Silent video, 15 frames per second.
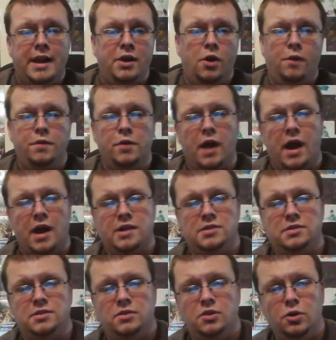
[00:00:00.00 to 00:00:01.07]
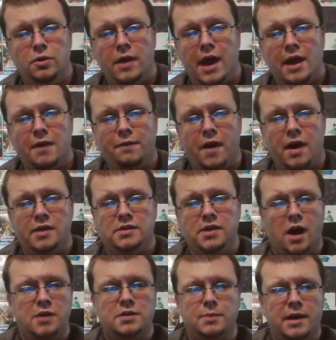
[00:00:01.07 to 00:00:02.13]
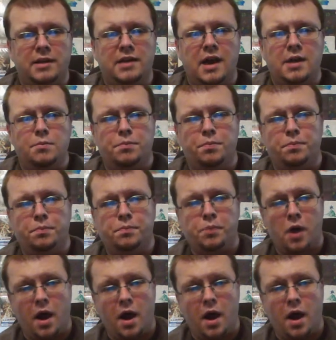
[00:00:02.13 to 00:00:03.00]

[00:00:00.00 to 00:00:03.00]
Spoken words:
I didn't know if you guys knew that, if I had talked about that in